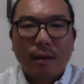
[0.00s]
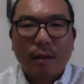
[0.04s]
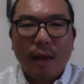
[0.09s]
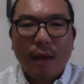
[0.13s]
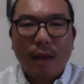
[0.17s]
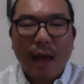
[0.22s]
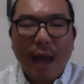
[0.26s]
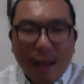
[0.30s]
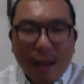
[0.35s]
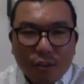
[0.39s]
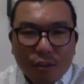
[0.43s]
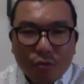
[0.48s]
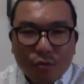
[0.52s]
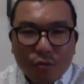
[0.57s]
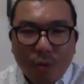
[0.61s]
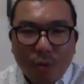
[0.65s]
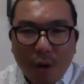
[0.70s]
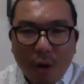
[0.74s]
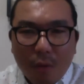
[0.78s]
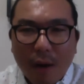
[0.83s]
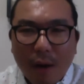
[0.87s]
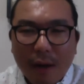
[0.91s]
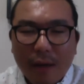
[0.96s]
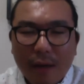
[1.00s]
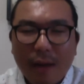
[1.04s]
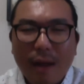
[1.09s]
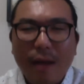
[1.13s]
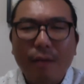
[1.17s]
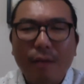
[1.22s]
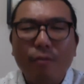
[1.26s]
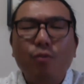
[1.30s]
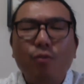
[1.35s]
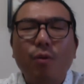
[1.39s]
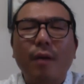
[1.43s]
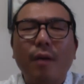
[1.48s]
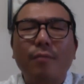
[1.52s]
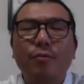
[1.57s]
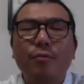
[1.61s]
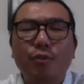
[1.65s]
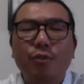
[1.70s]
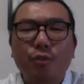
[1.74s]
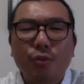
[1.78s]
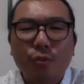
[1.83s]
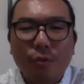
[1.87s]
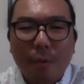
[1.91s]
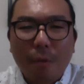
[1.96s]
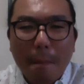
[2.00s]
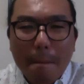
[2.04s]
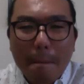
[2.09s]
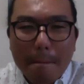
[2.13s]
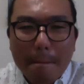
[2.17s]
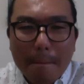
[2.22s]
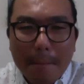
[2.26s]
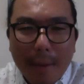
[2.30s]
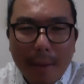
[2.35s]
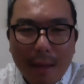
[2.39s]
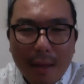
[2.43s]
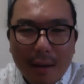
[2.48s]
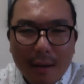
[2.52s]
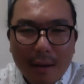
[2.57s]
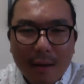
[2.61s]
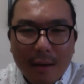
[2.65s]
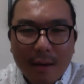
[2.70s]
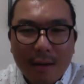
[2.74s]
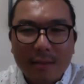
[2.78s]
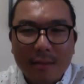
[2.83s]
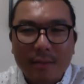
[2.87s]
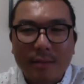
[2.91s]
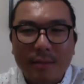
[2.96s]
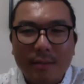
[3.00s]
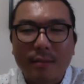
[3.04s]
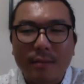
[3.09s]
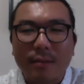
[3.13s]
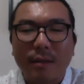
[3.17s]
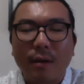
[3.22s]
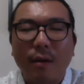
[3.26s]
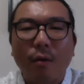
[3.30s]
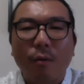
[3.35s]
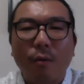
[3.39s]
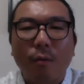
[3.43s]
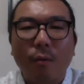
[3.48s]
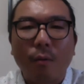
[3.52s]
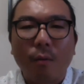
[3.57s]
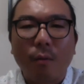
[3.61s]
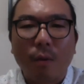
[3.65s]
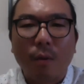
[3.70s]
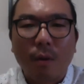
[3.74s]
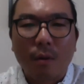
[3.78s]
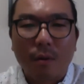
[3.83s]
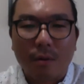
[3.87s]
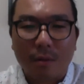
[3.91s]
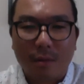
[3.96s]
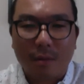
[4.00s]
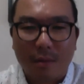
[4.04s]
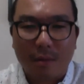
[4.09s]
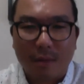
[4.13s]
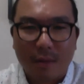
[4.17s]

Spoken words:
As you are right now, you have tremendous worth.